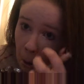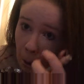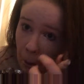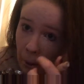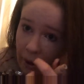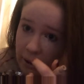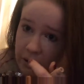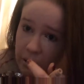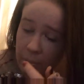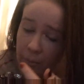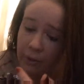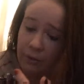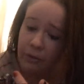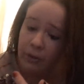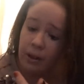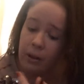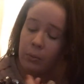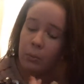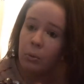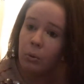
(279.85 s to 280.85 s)
had that on my
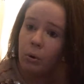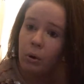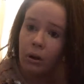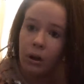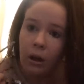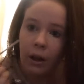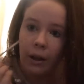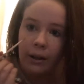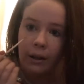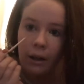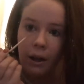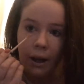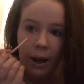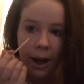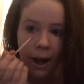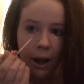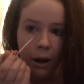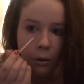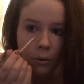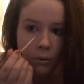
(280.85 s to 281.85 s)
freaking waterline.
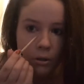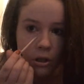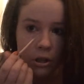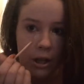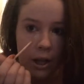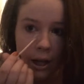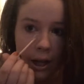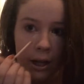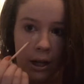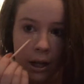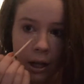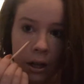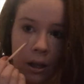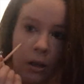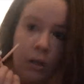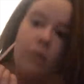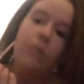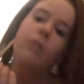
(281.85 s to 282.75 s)
Ouchie.